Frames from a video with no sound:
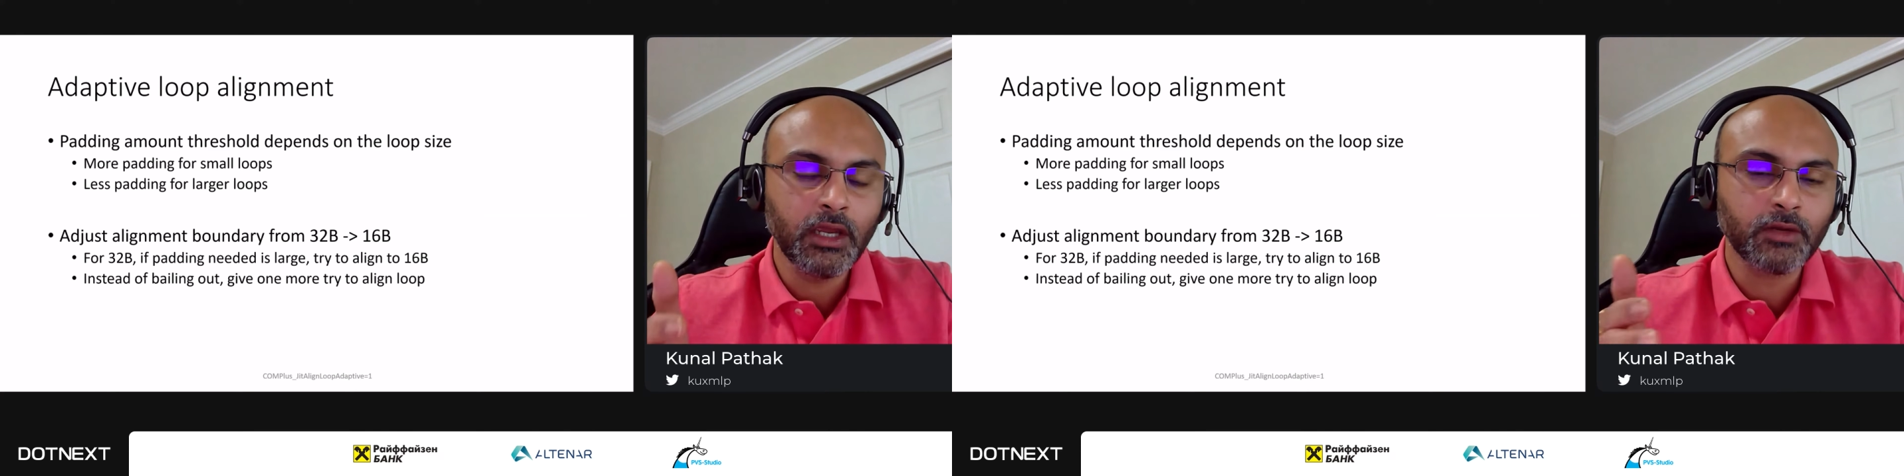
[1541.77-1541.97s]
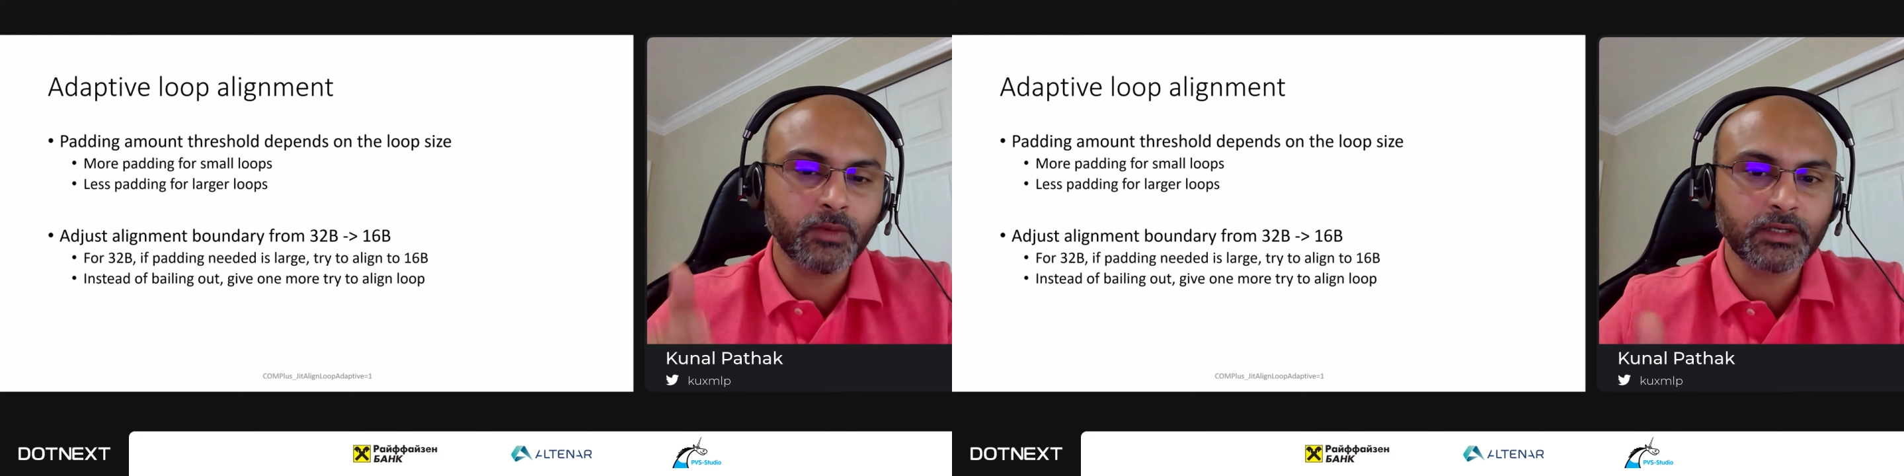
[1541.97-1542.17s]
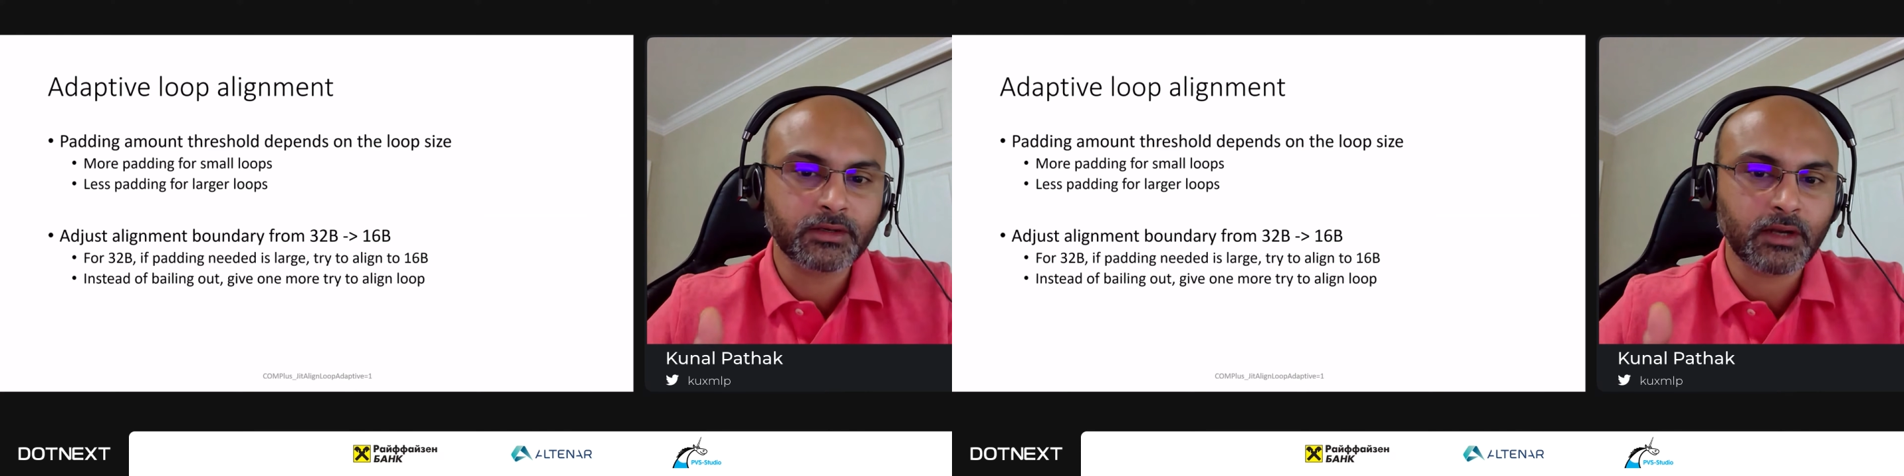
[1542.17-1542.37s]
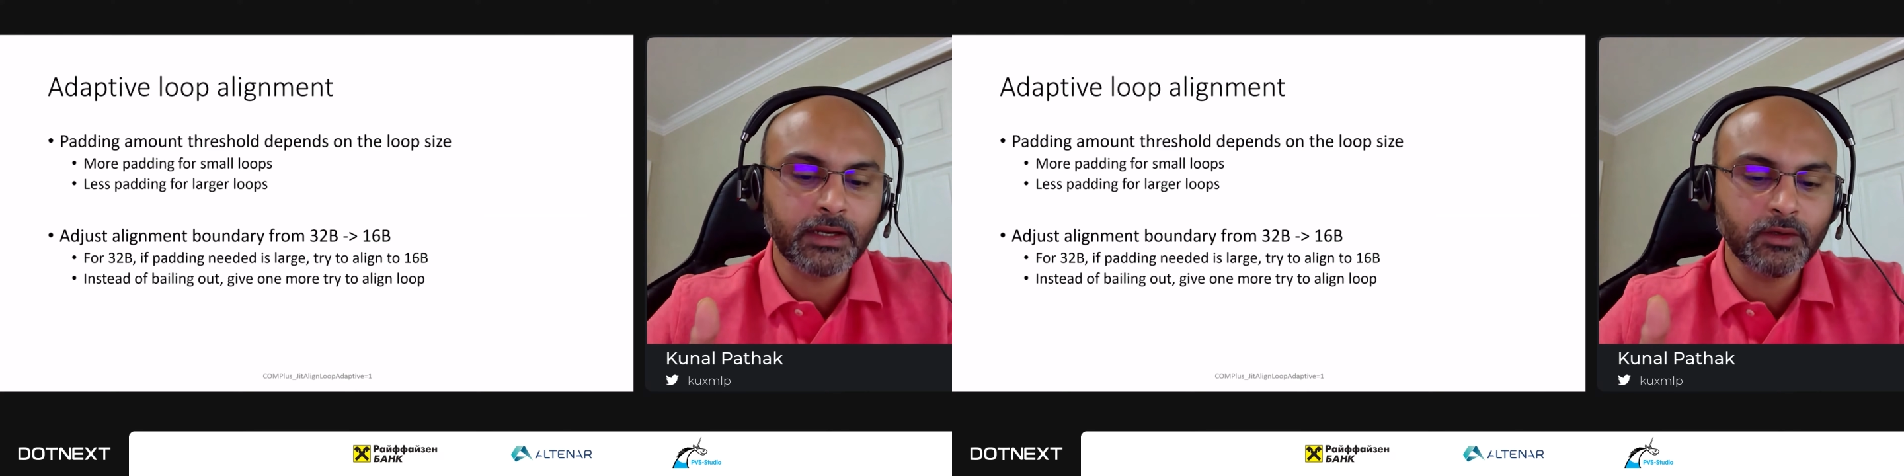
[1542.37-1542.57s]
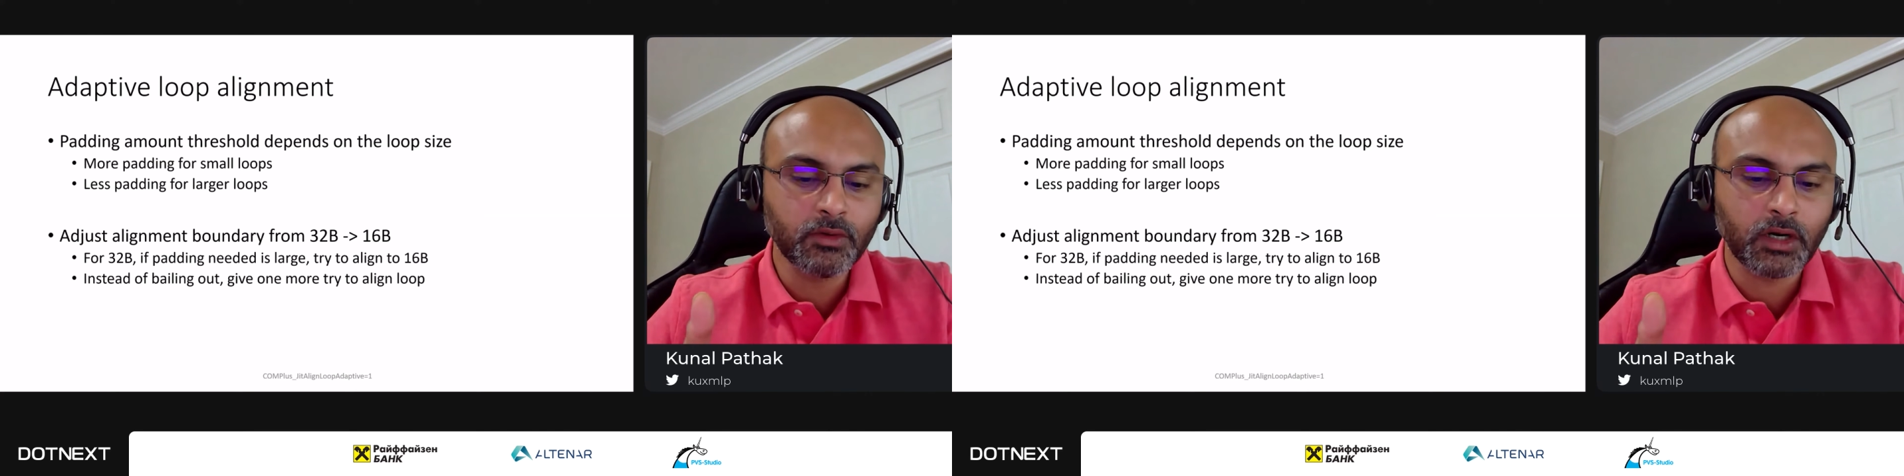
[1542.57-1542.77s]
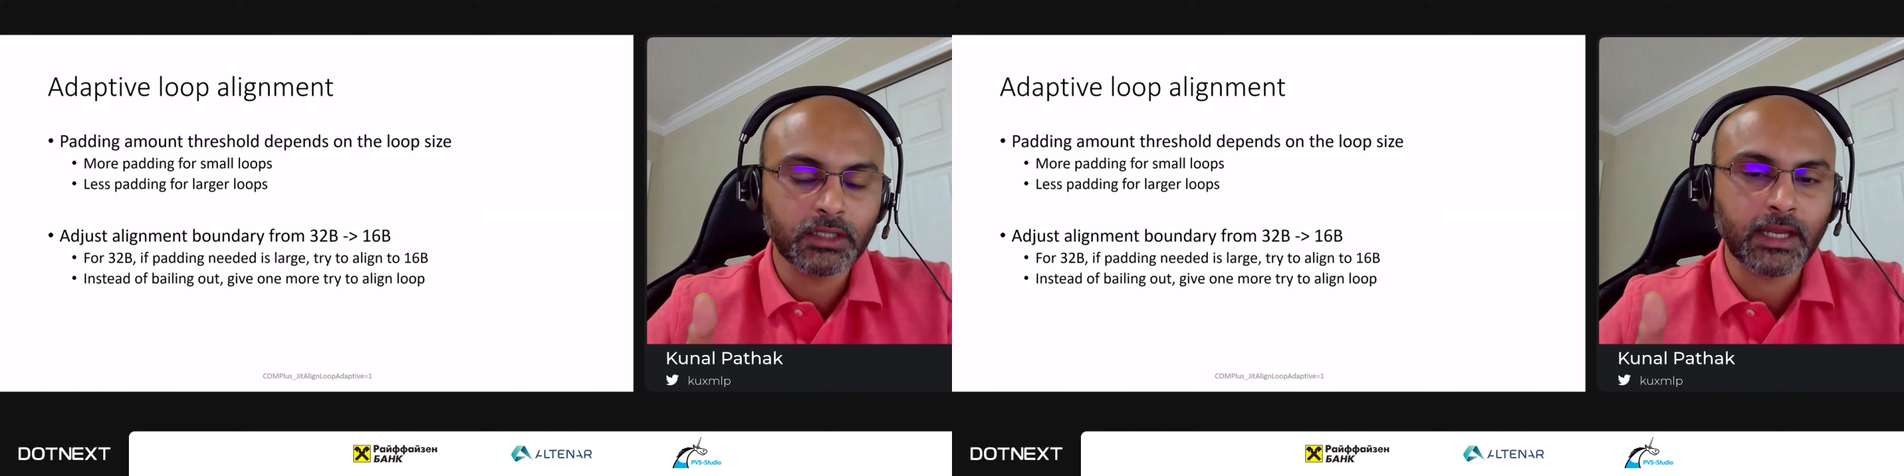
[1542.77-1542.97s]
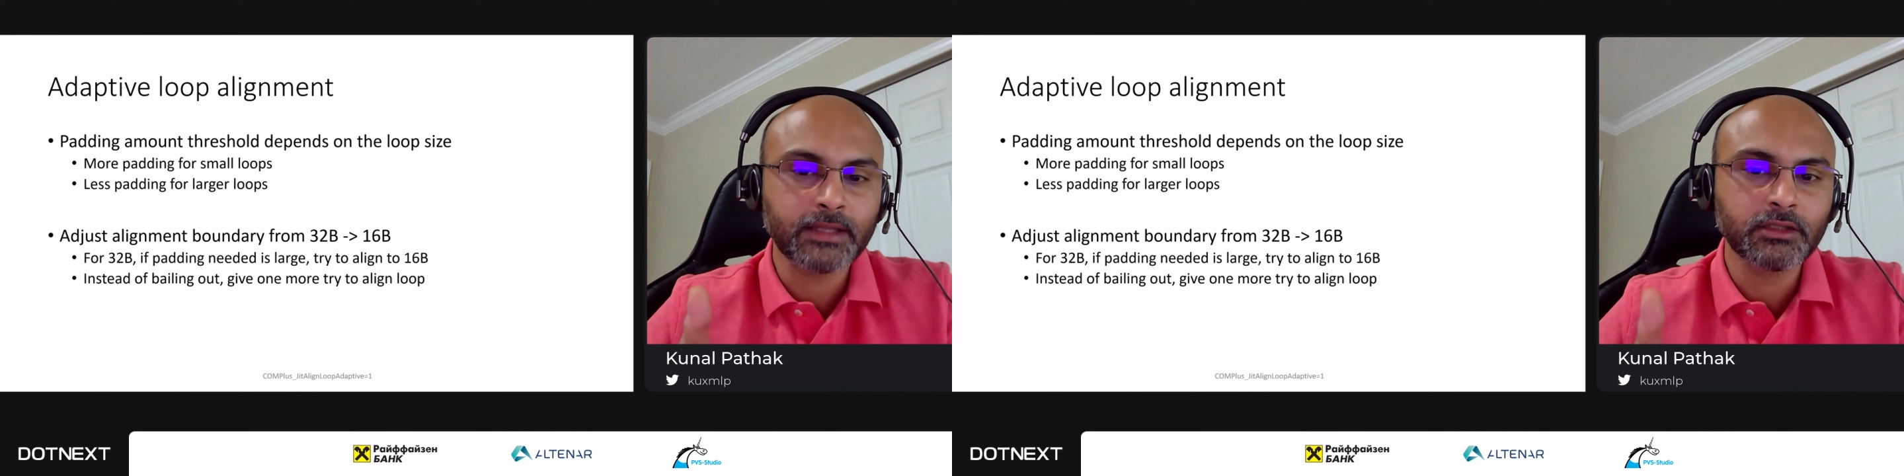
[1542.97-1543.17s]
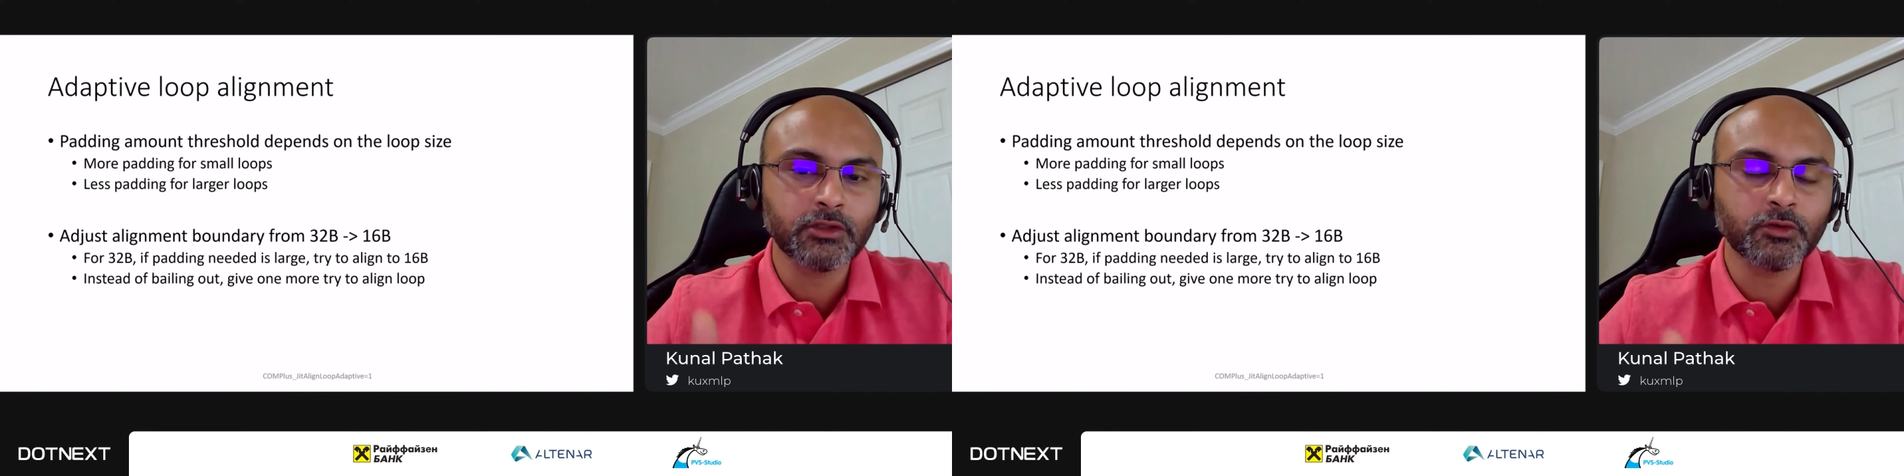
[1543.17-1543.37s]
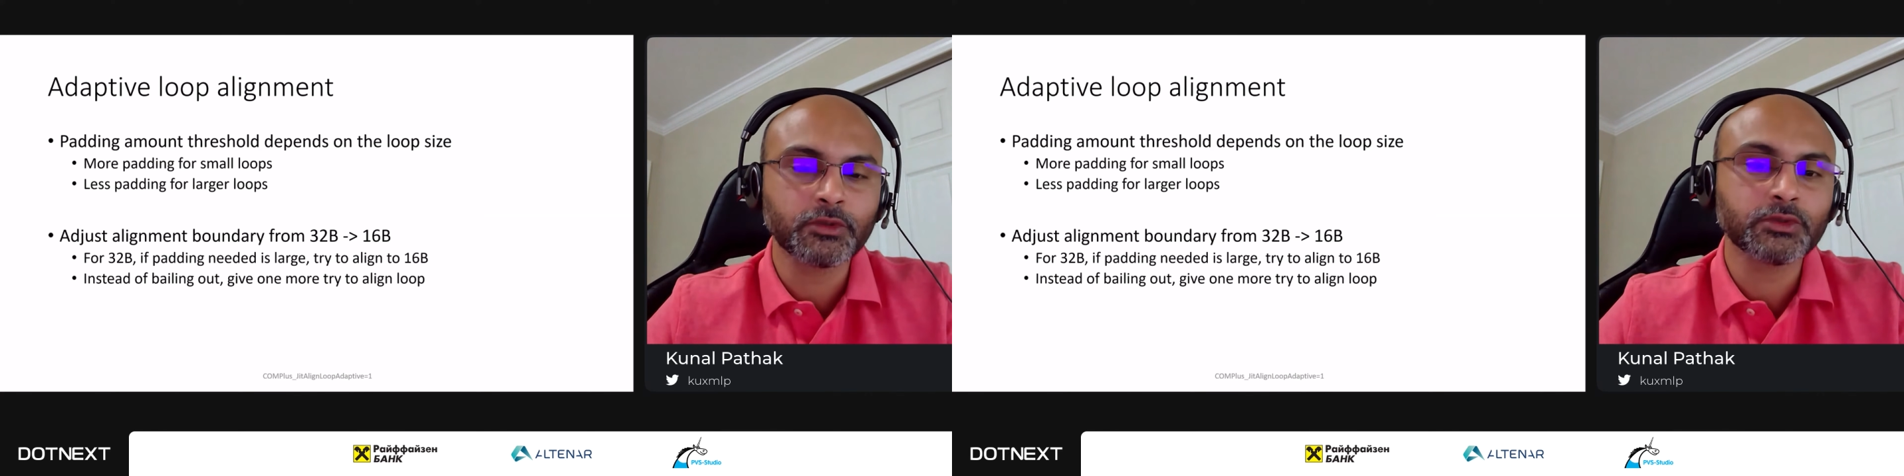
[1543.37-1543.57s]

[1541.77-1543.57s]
it will try to align the loop